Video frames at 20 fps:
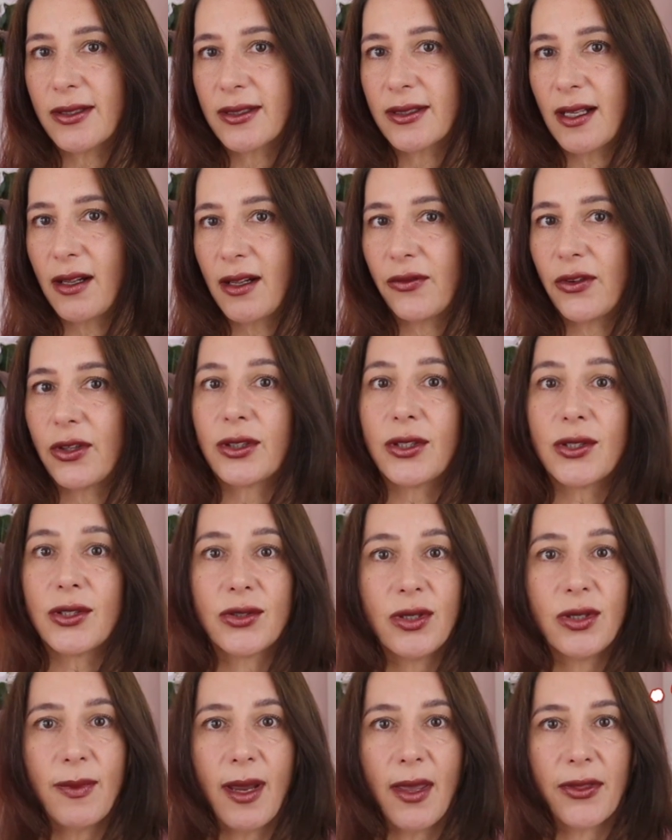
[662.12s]
yourself on the
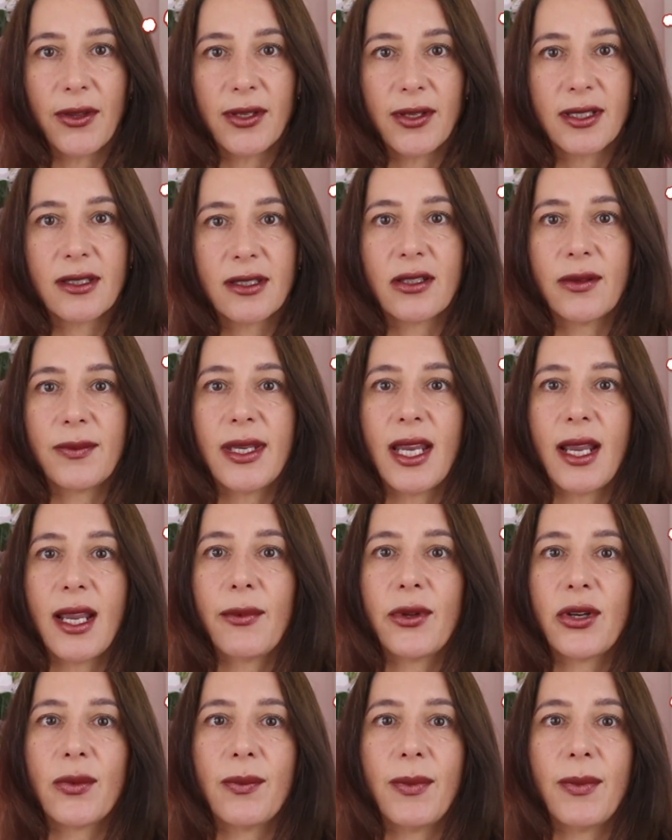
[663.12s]
two methods to be
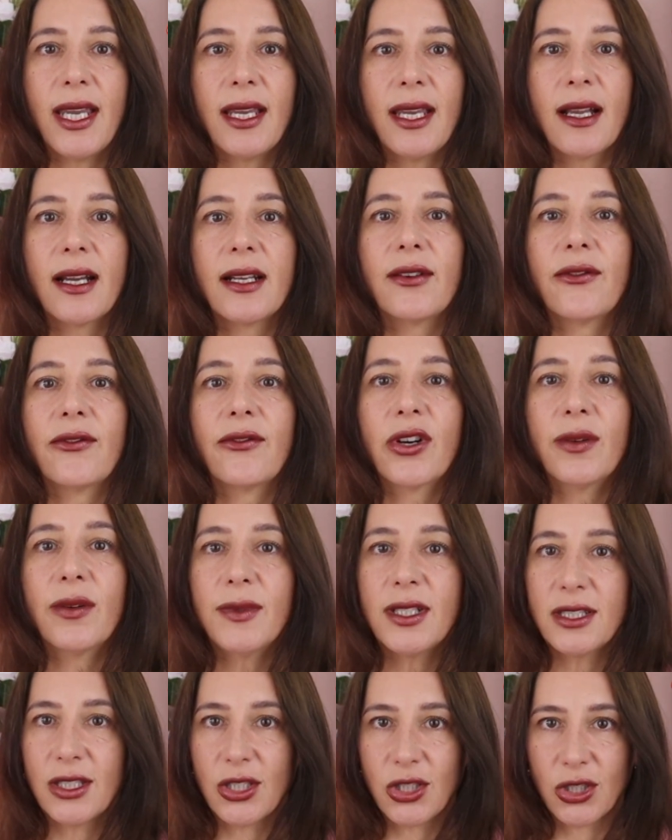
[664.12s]
able to make an
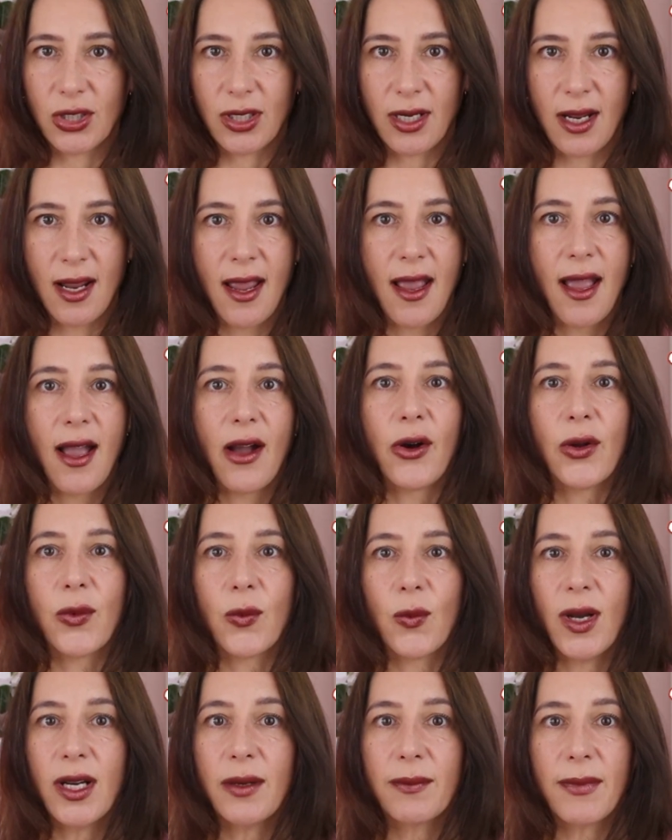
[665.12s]
informed decision
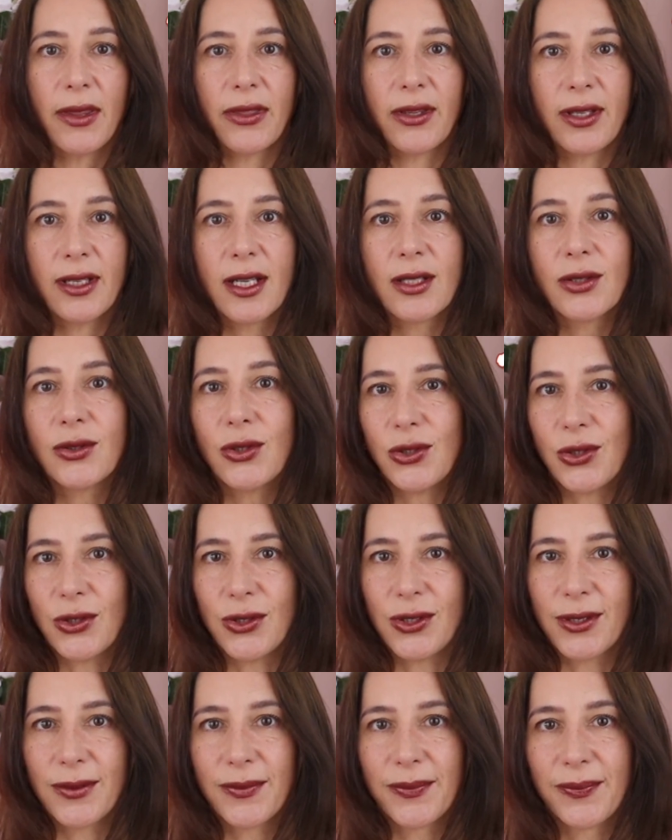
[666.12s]
on what method to
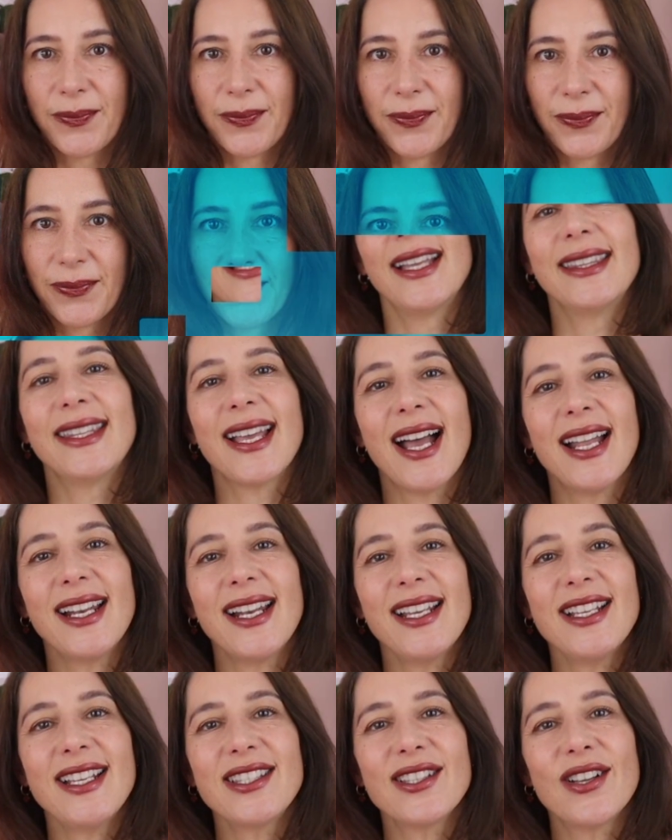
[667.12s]
choose. And
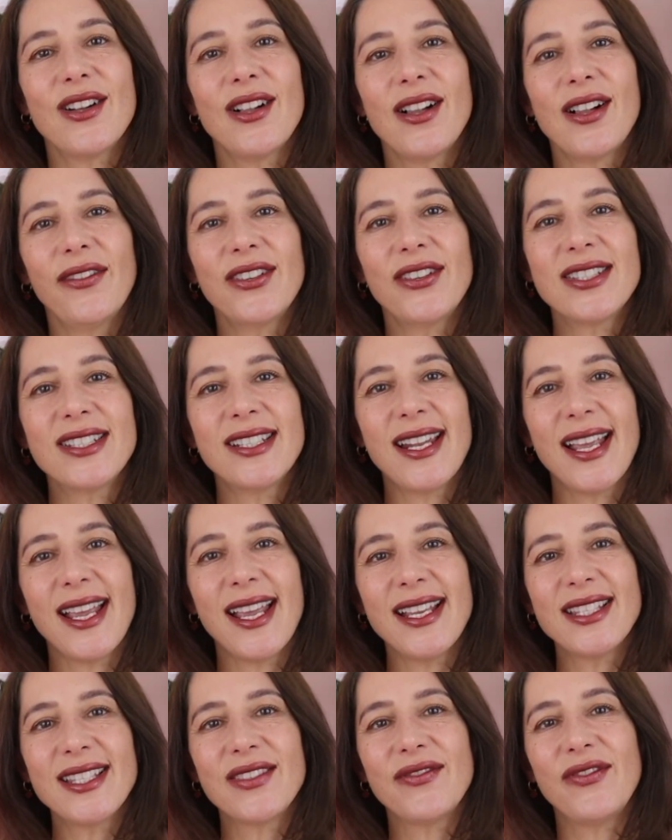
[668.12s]
that is all for
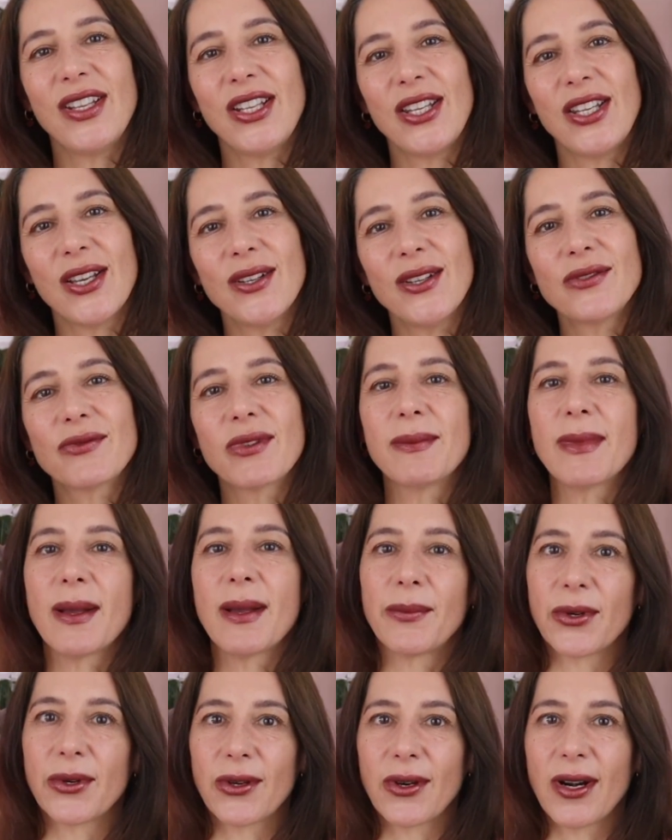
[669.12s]
today's videos.
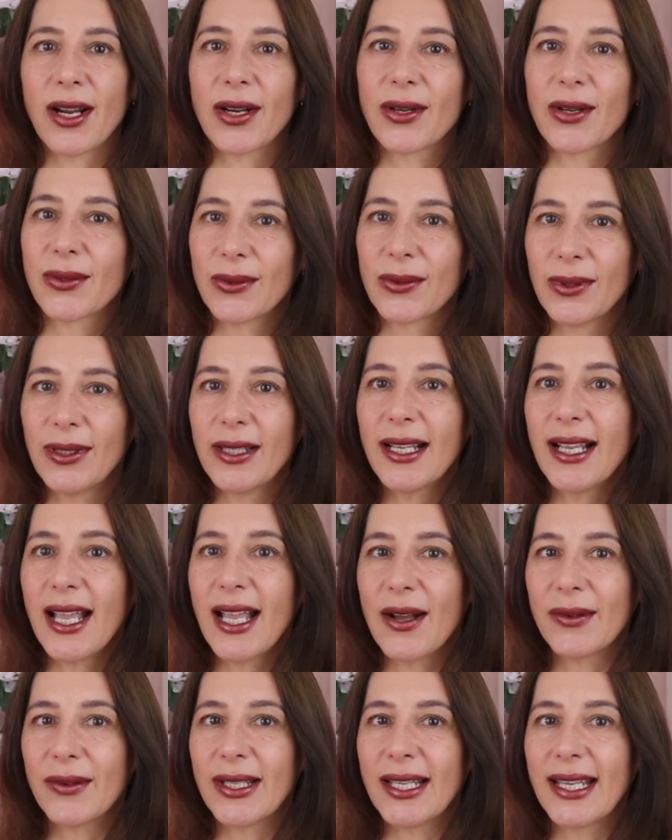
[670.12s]
Remember, accrual
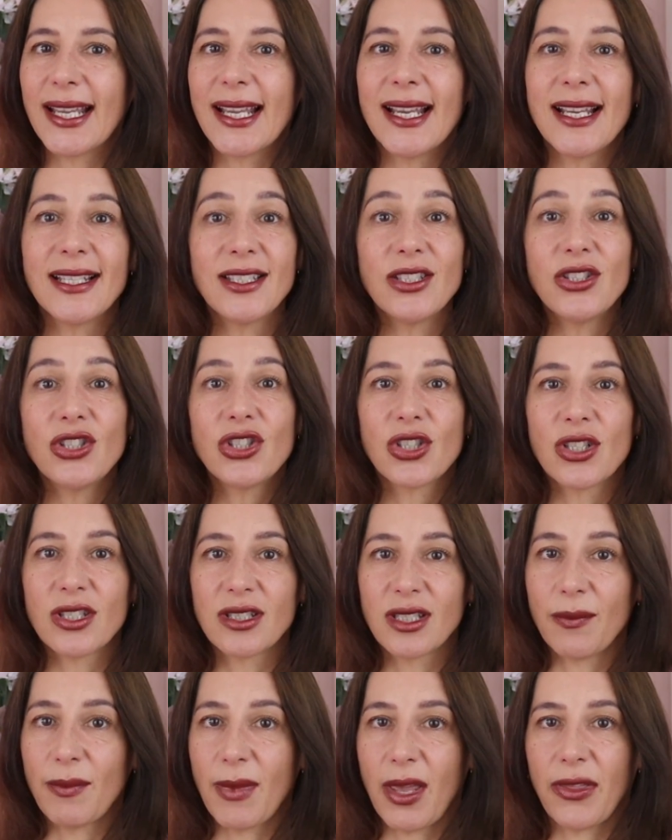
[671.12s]
accounting isn't
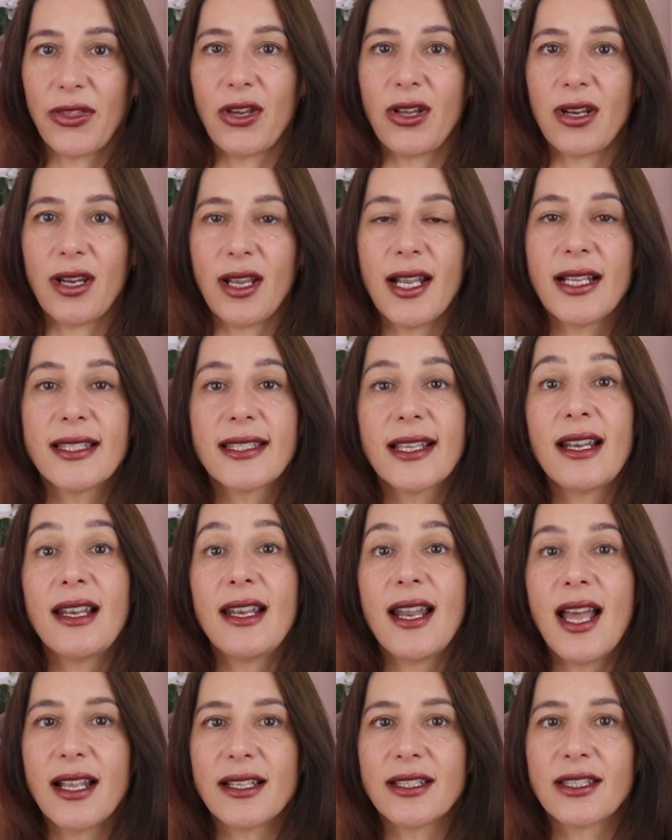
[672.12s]
just a method, it's a
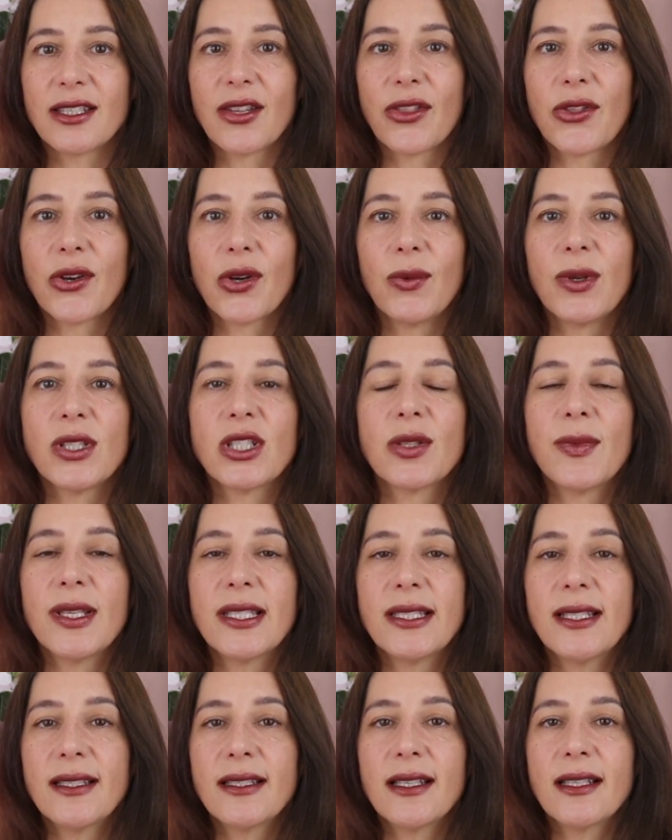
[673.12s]
lens through which
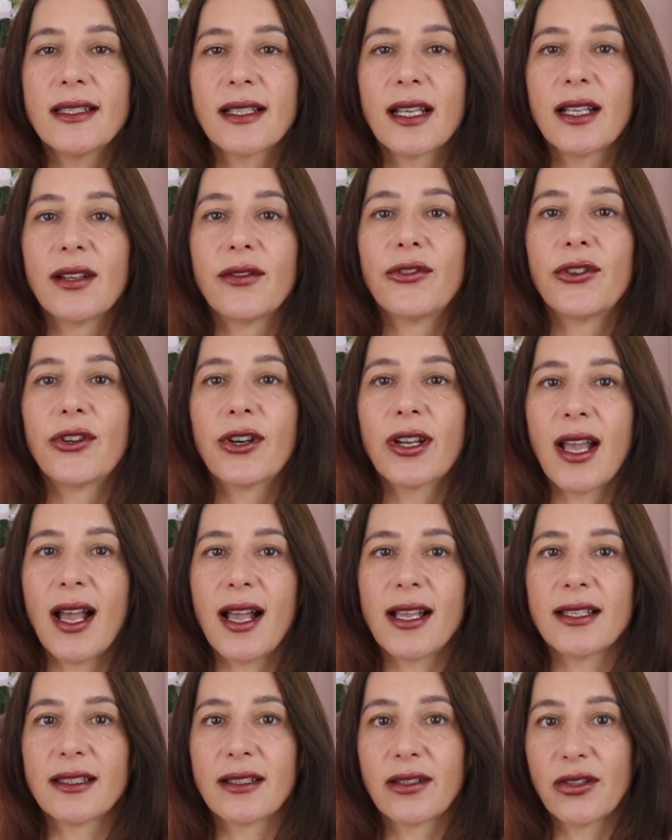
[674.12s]
businesses can
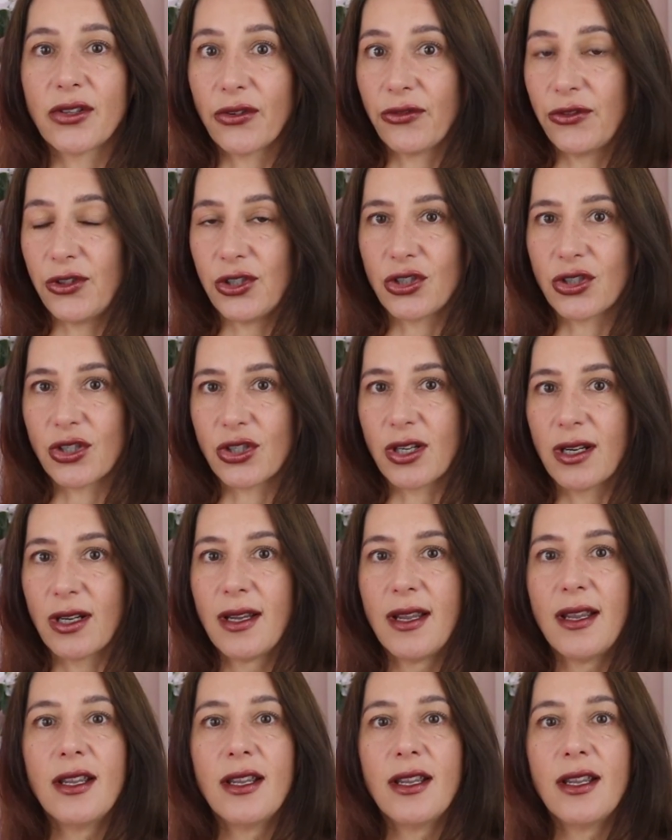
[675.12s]
forecast their future,